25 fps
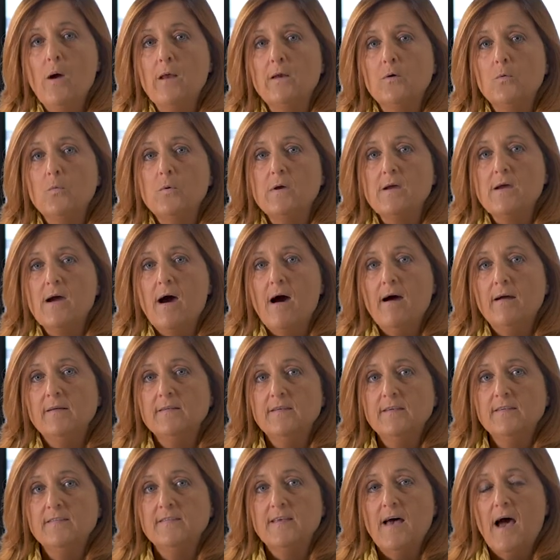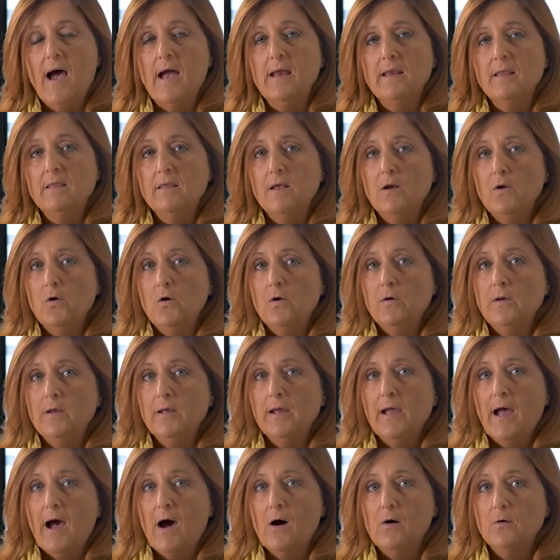when we are designing the
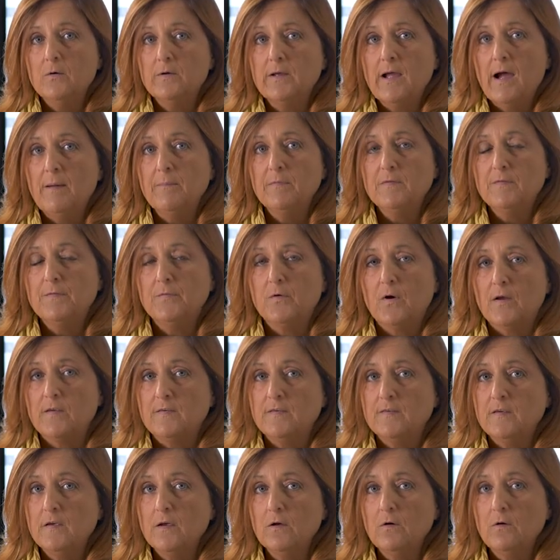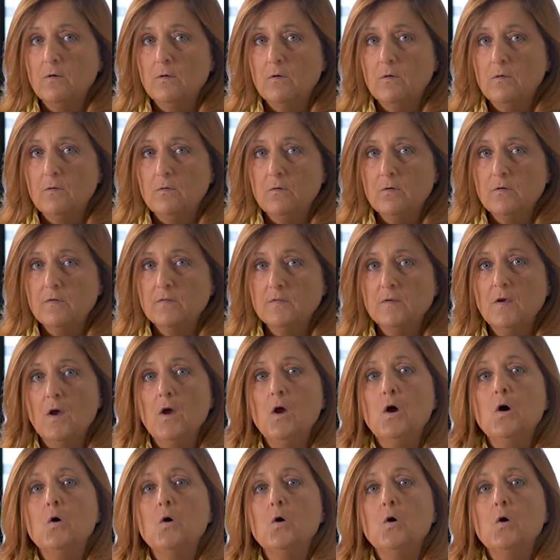learning outcomes for a single course,